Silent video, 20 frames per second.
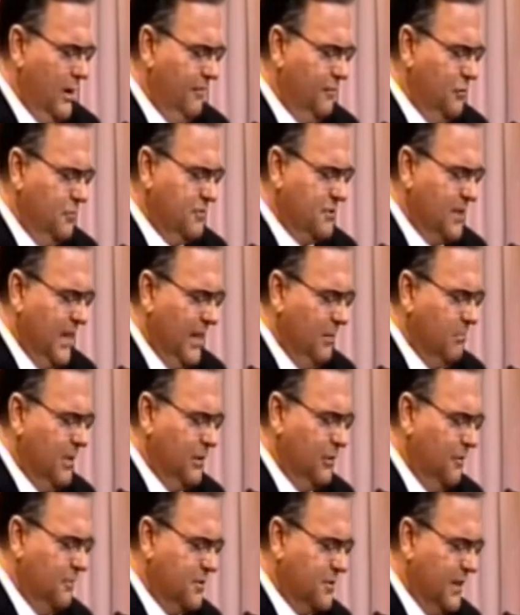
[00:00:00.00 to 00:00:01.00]
If you've seen me,
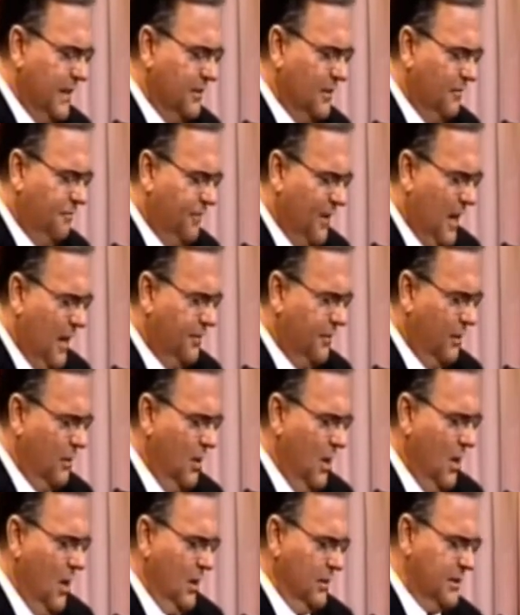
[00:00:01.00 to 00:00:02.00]
you've seen the Father.
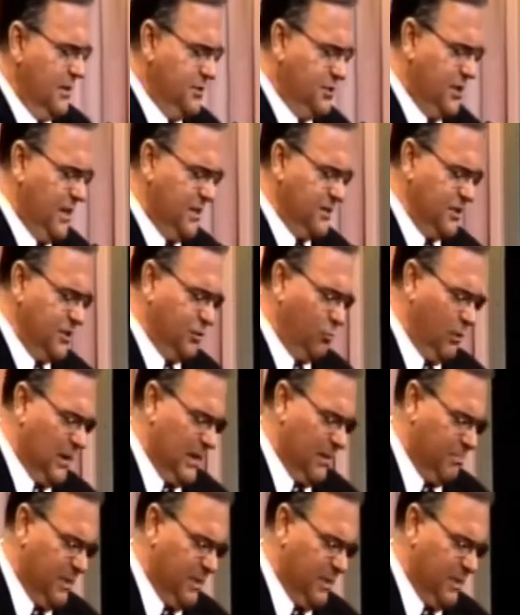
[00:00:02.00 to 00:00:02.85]
Did Jesus really